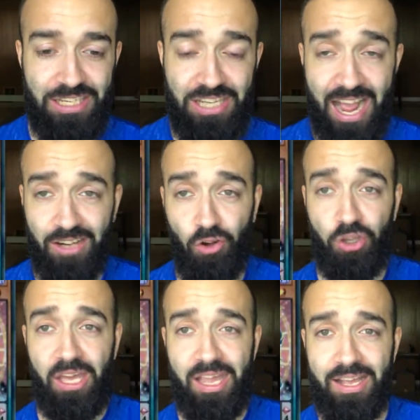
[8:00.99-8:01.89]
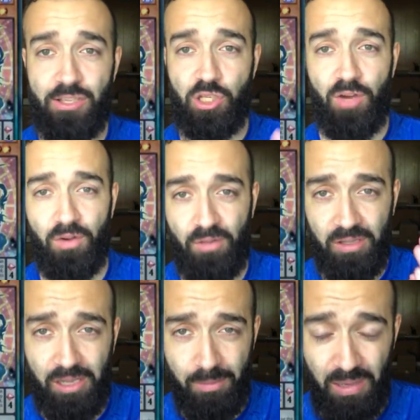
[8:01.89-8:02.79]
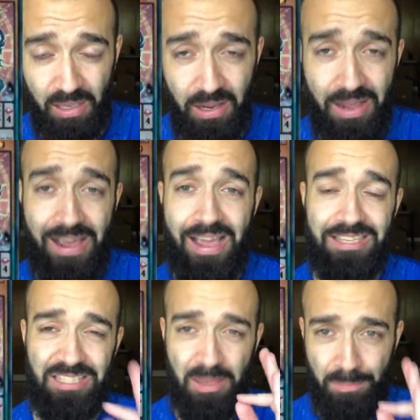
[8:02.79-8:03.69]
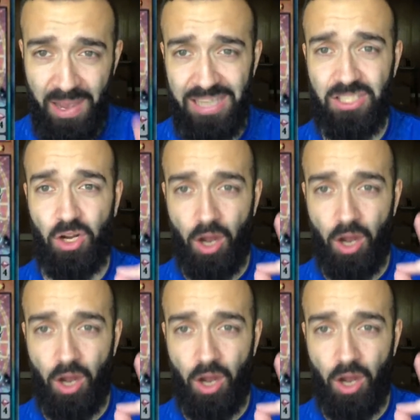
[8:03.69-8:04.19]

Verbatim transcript: Jackal King and Servant of Endymion is the best